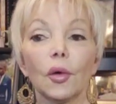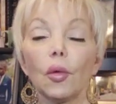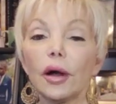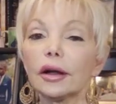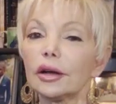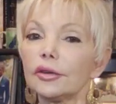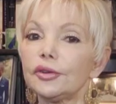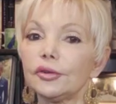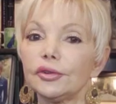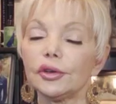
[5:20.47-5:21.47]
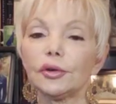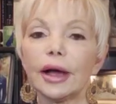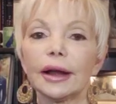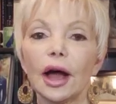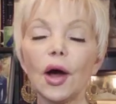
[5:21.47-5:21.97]
What could you do
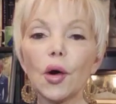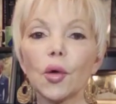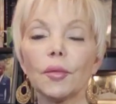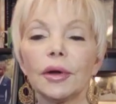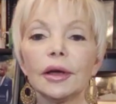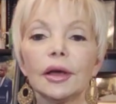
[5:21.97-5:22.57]
at home